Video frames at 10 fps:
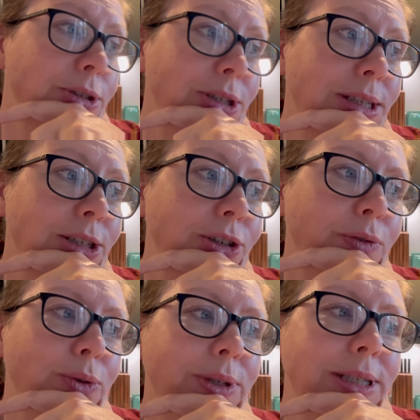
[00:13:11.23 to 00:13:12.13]
She's actually
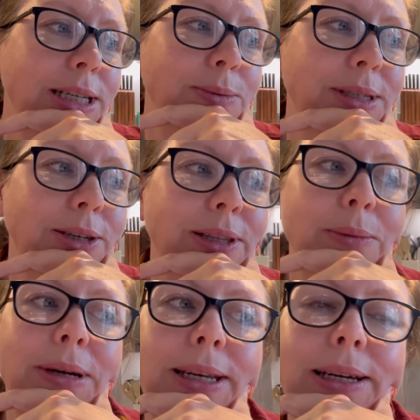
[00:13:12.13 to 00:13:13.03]
fallen asleep on that
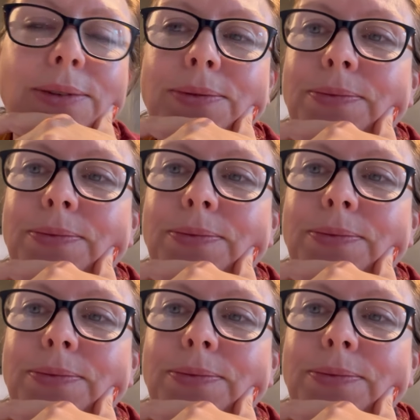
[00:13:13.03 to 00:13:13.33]
mat now.